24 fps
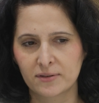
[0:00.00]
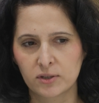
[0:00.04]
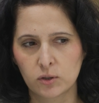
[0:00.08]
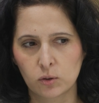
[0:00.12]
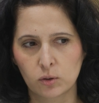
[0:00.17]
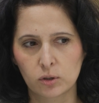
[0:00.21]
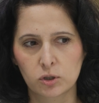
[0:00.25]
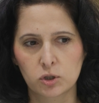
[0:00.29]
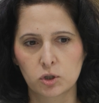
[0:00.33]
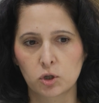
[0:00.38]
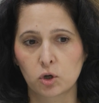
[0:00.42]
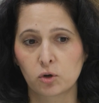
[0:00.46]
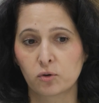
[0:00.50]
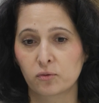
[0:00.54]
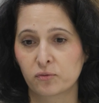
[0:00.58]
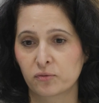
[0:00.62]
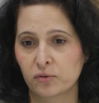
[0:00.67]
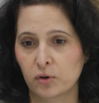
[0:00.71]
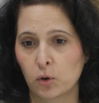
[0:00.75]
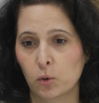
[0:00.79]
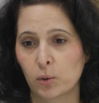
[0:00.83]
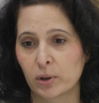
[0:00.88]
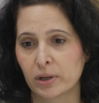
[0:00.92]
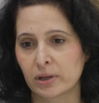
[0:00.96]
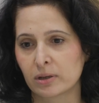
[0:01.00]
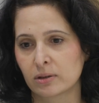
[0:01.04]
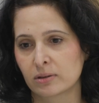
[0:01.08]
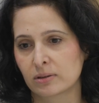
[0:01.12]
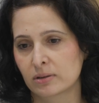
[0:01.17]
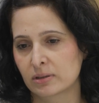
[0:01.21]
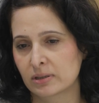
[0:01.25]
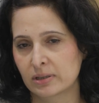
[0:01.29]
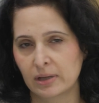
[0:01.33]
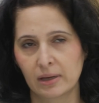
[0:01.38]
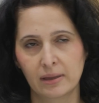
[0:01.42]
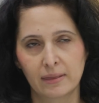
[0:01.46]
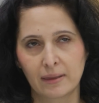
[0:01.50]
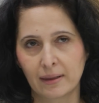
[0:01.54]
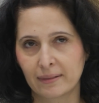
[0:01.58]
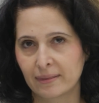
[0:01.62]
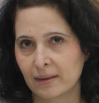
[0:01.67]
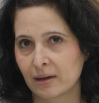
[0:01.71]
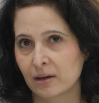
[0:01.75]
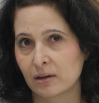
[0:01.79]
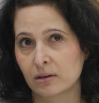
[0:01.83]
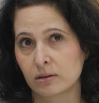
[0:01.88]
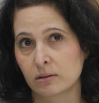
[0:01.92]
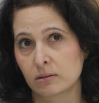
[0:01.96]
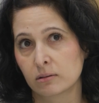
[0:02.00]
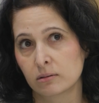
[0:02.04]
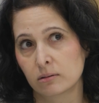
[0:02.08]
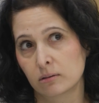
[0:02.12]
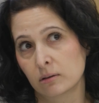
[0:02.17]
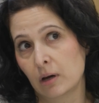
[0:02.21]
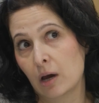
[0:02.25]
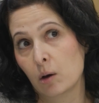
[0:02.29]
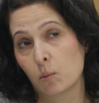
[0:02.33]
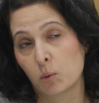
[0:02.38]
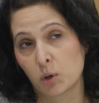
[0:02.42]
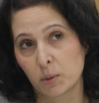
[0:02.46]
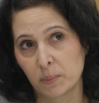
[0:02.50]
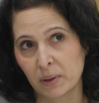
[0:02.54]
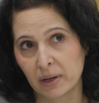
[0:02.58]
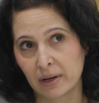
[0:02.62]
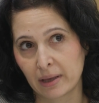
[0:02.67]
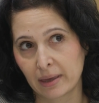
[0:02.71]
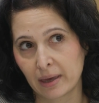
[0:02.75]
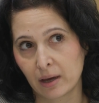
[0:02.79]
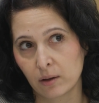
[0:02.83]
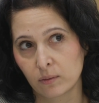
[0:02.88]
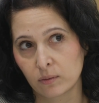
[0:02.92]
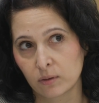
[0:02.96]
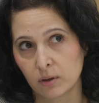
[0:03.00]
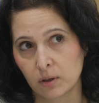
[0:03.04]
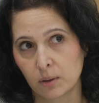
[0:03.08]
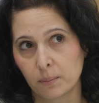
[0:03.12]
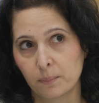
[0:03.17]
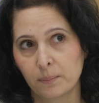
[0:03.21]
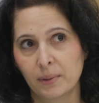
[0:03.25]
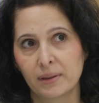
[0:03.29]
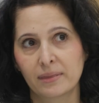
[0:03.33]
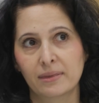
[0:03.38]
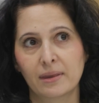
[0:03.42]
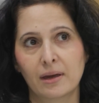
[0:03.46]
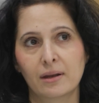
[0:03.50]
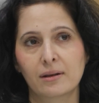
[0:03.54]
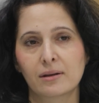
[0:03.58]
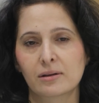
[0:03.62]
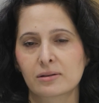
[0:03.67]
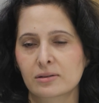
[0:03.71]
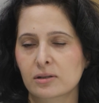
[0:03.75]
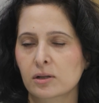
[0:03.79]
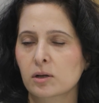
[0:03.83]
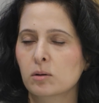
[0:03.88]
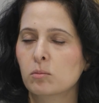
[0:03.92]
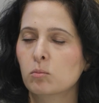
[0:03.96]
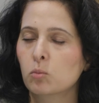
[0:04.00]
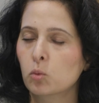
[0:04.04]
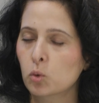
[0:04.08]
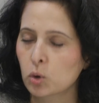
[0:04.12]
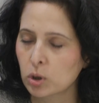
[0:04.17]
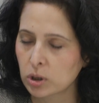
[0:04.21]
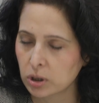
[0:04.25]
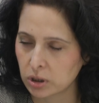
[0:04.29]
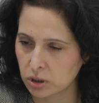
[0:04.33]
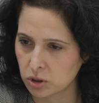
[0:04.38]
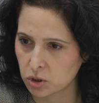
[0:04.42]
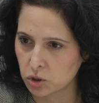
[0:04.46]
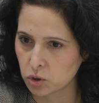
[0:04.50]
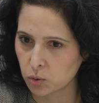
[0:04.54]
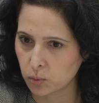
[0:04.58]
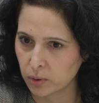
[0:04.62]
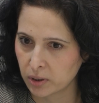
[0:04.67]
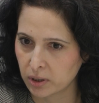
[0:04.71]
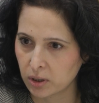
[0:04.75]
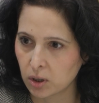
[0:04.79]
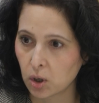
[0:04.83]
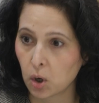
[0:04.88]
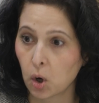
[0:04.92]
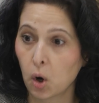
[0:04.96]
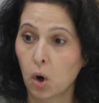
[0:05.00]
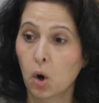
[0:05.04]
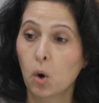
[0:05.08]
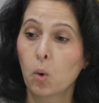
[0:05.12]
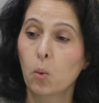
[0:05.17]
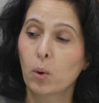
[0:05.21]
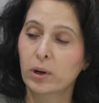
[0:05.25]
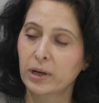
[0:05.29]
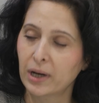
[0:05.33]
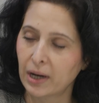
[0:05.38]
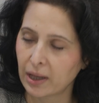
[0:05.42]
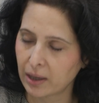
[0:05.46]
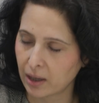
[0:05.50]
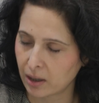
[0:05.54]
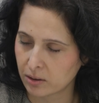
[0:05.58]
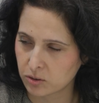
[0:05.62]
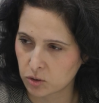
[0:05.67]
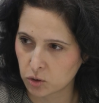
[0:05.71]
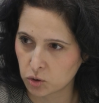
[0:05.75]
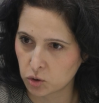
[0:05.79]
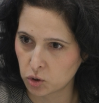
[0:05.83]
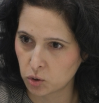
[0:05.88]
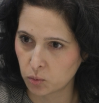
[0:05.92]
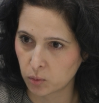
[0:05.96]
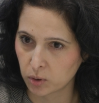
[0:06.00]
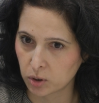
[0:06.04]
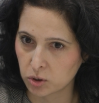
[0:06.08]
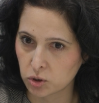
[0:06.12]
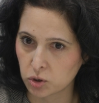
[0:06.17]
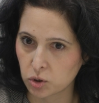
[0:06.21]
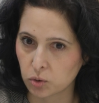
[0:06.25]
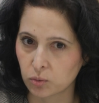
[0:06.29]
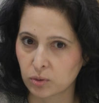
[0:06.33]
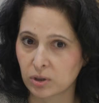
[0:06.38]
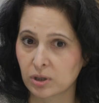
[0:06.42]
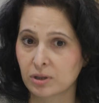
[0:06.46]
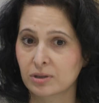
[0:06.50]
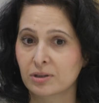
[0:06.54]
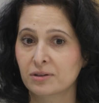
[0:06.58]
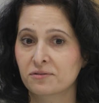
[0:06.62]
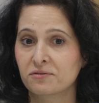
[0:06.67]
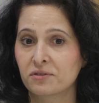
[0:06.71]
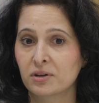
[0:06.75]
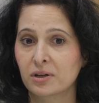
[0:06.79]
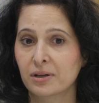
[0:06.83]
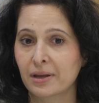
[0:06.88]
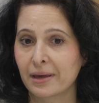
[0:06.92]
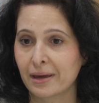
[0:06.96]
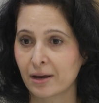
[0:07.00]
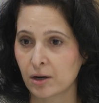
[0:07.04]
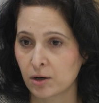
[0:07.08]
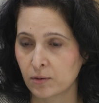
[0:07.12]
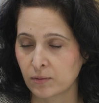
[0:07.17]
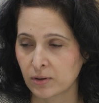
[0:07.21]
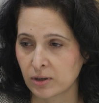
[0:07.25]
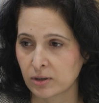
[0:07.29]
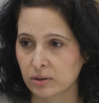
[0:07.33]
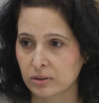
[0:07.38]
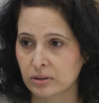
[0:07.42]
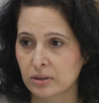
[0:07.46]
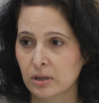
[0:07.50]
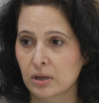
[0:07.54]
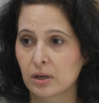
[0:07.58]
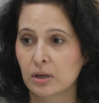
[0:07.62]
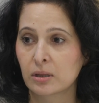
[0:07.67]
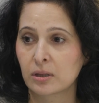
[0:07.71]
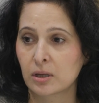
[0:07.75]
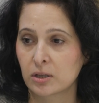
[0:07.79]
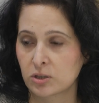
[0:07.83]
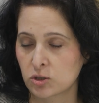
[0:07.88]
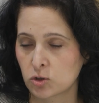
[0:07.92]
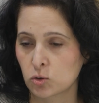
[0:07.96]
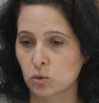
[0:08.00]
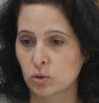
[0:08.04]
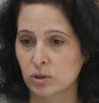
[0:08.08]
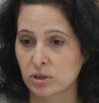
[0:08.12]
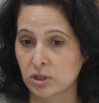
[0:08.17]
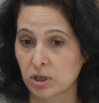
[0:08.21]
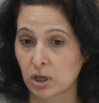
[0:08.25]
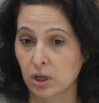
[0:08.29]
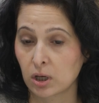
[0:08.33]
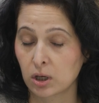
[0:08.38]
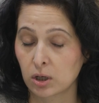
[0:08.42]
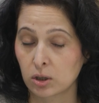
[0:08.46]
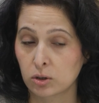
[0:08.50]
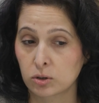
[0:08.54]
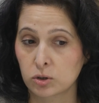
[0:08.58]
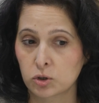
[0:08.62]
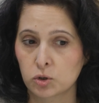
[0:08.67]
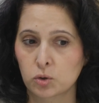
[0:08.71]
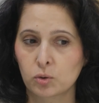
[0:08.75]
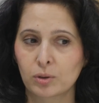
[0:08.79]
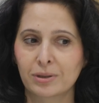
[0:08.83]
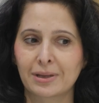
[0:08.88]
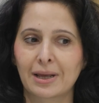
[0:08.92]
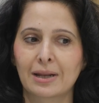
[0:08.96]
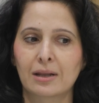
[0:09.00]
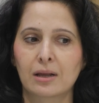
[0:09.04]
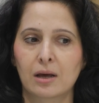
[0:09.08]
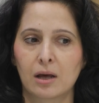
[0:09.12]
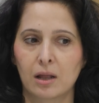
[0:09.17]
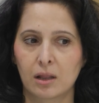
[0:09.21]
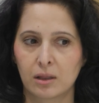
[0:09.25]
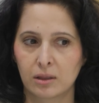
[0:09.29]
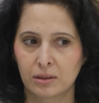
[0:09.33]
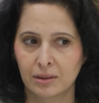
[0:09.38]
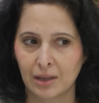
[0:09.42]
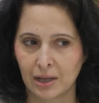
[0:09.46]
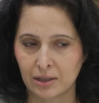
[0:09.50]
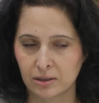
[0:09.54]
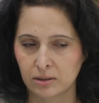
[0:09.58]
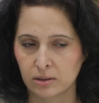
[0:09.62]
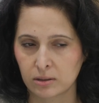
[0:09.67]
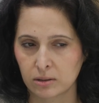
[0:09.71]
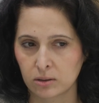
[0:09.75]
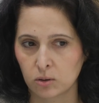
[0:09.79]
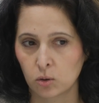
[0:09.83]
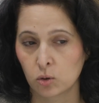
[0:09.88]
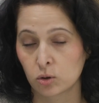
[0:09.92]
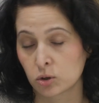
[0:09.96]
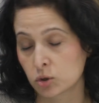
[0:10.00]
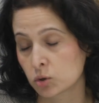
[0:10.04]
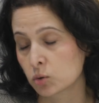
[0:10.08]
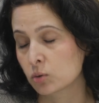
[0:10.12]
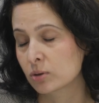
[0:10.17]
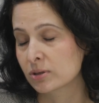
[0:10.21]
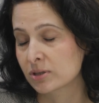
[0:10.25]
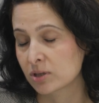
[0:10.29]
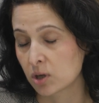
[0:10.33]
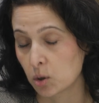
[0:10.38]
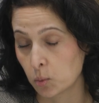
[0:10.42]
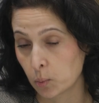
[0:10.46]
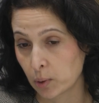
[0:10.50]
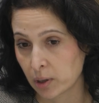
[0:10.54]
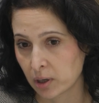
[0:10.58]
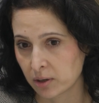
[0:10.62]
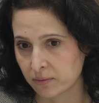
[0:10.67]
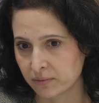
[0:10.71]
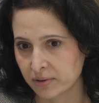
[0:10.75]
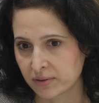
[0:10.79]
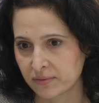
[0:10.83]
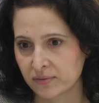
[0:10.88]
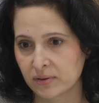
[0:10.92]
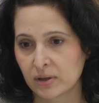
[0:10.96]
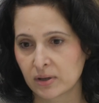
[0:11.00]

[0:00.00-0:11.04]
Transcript: of students say that I want to be an accountant, but then there's a little more into it. What in accounting do you want to do? There are different areas that students can get into that not all students are aware